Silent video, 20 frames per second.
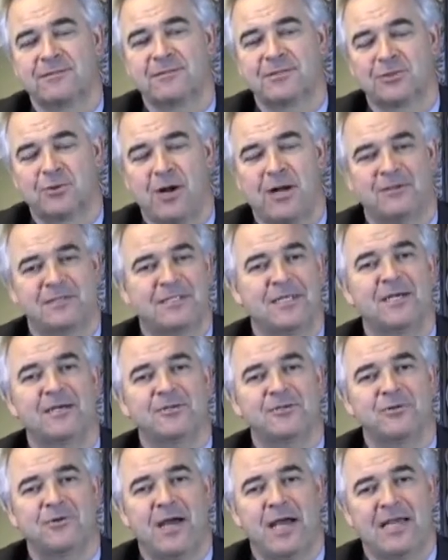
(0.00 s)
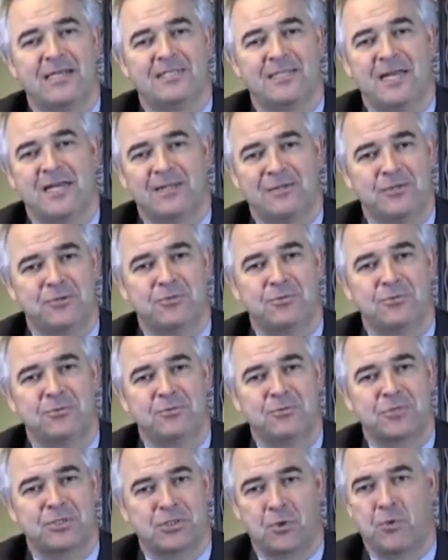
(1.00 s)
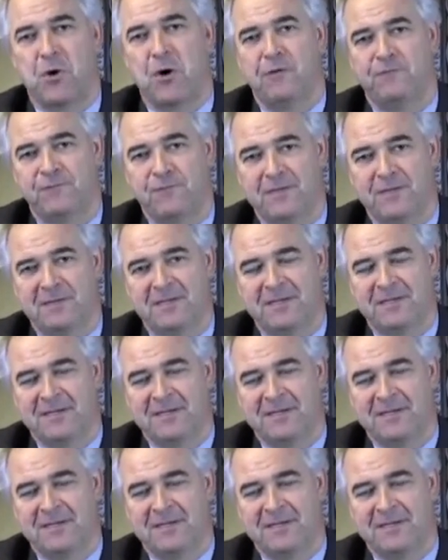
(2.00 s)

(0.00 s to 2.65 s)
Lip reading: So I'll tell you, as I do so often,